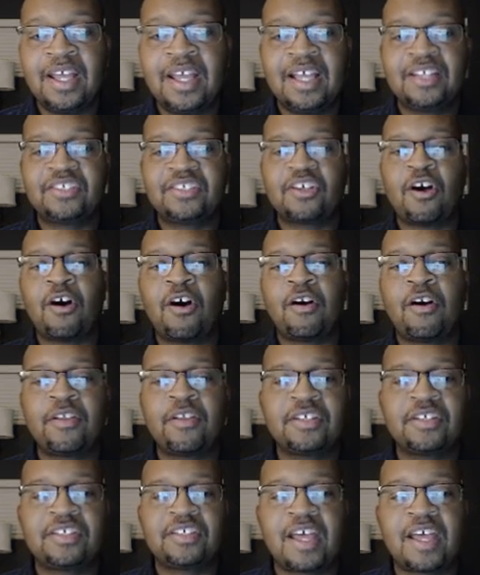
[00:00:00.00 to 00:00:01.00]
It's all
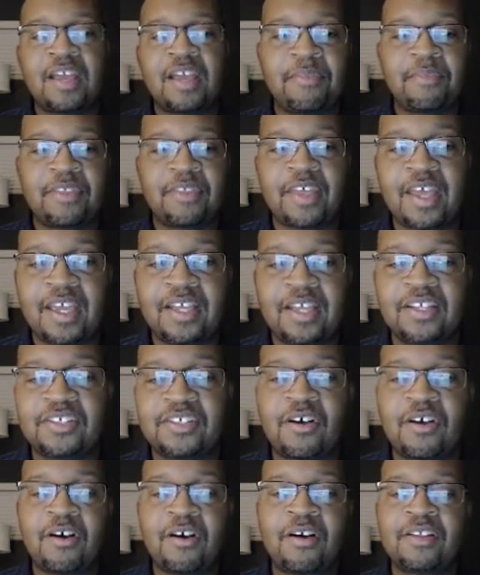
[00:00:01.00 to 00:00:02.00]
the same thing, and
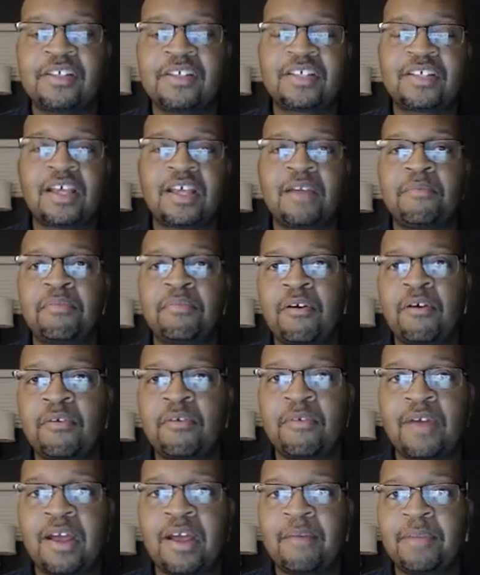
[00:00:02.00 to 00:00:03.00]
it's all the same
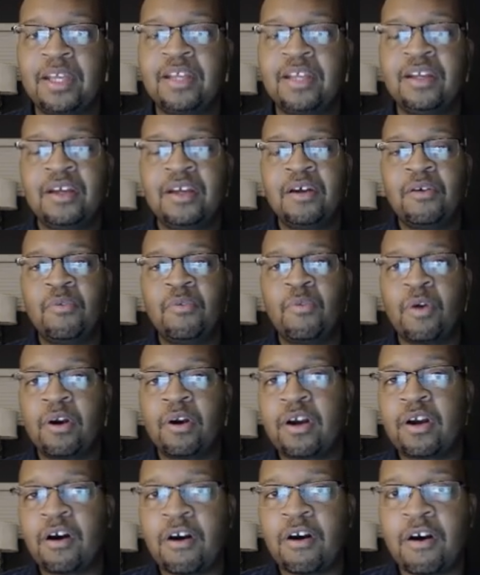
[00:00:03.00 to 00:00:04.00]
programming.
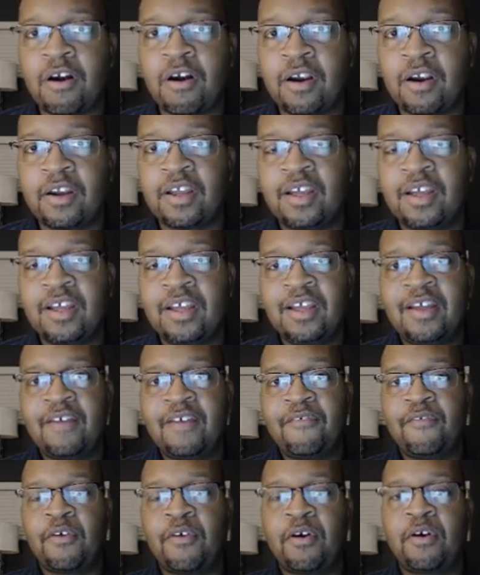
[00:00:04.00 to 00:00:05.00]
Work hard
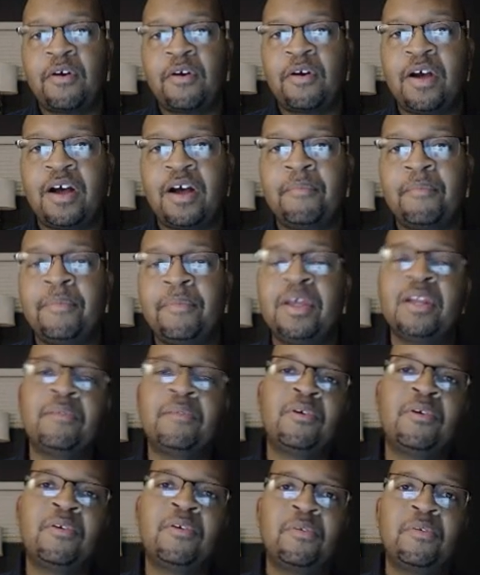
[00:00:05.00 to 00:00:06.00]
for
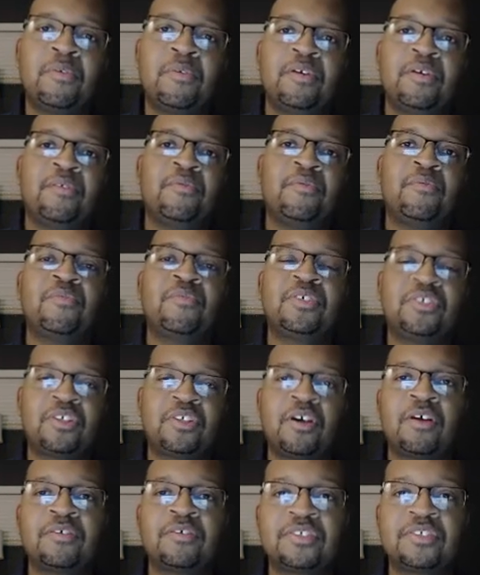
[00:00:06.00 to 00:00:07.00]
minimal
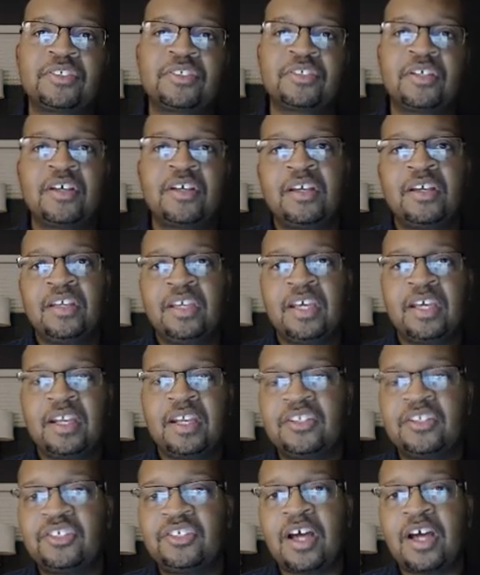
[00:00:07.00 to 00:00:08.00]
results. Get
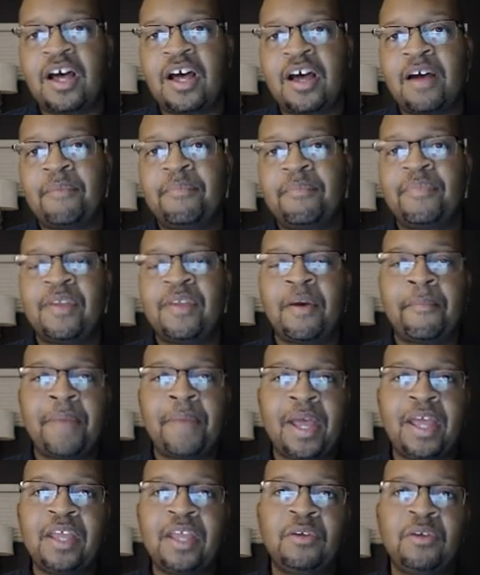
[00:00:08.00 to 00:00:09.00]
a job, they'll
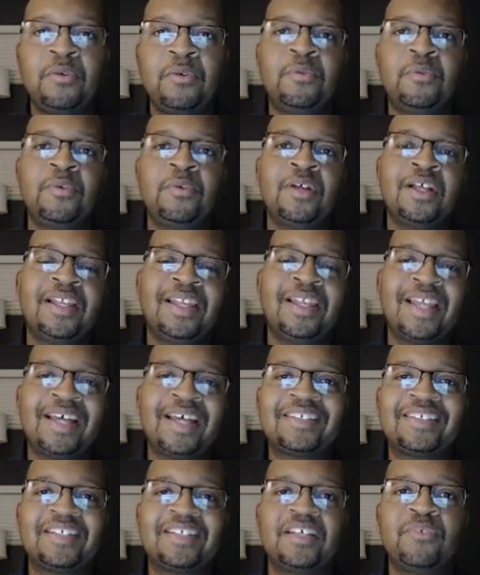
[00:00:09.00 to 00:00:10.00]
pay you
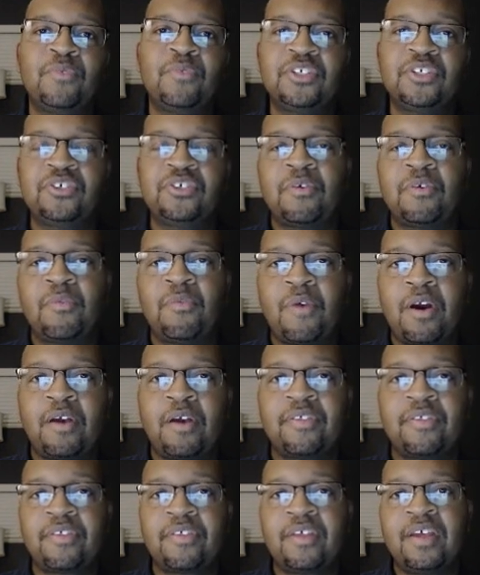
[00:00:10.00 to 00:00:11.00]
less than what you're
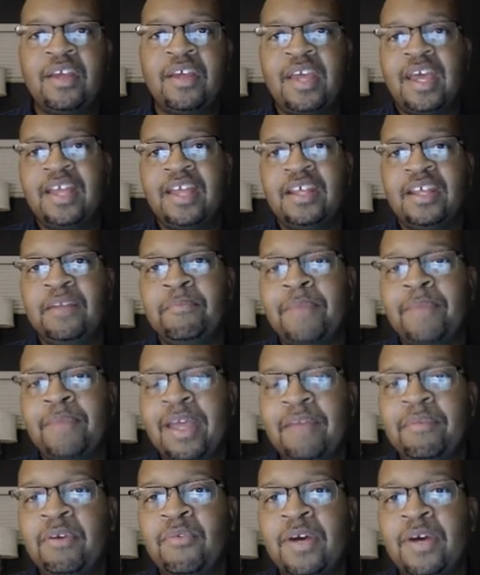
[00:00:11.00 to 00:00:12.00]
worth. And then
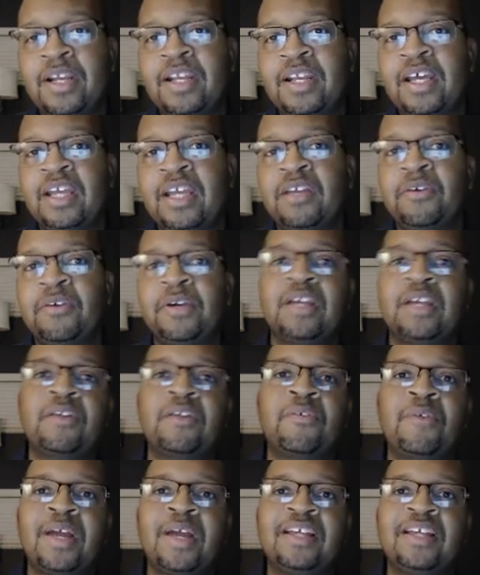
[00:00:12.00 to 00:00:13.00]
maybe one day you'll get
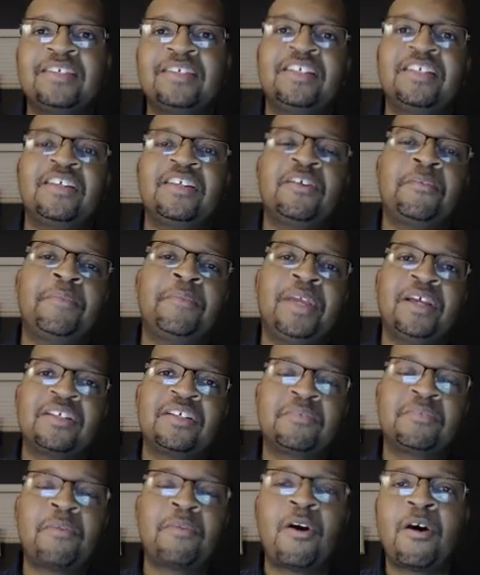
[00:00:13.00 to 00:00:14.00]
a raise, and it'll be a
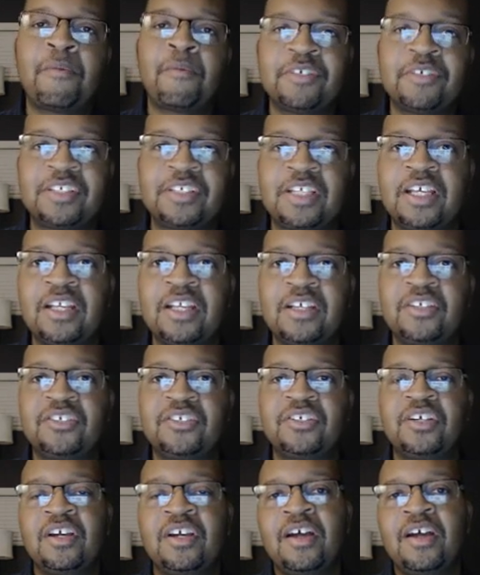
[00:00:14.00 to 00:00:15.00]
small
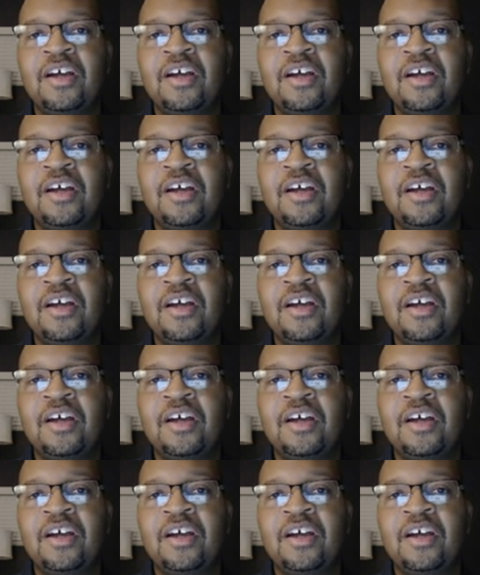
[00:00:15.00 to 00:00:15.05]
percentage